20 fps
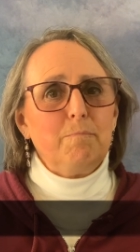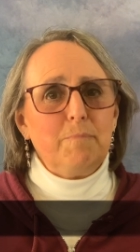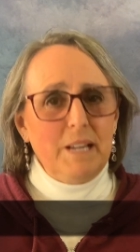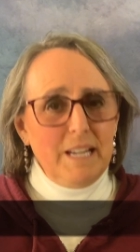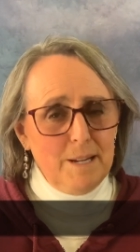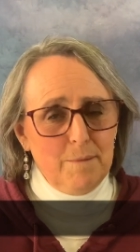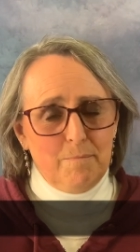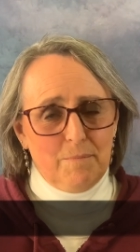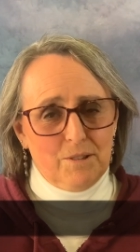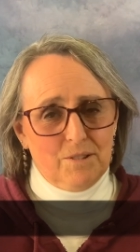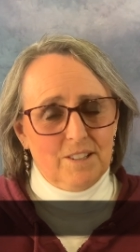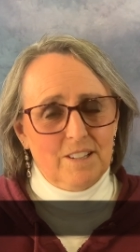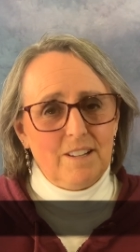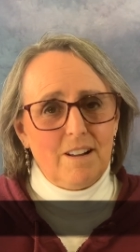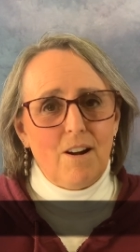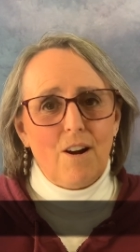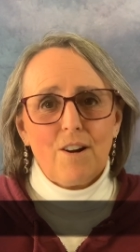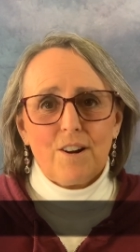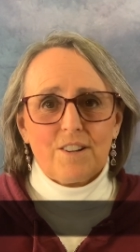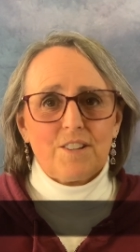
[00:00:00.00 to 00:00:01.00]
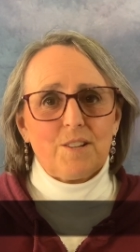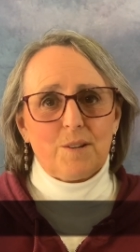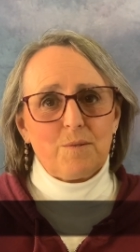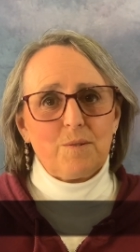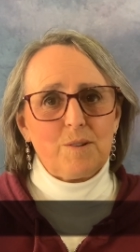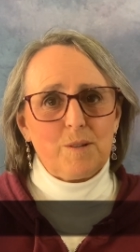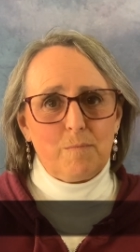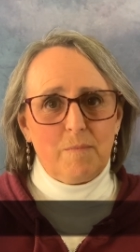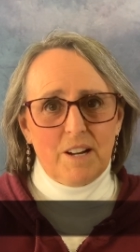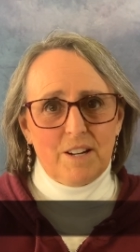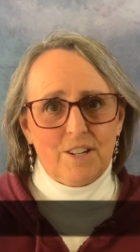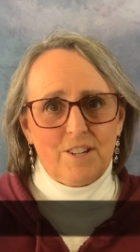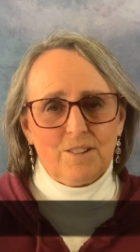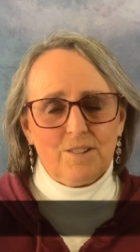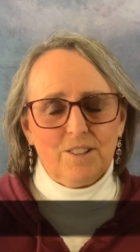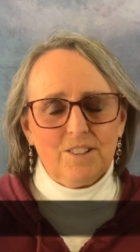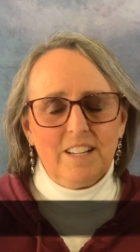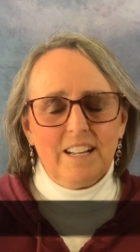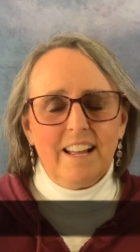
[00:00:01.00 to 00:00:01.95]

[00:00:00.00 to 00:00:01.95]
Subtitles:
people are so special.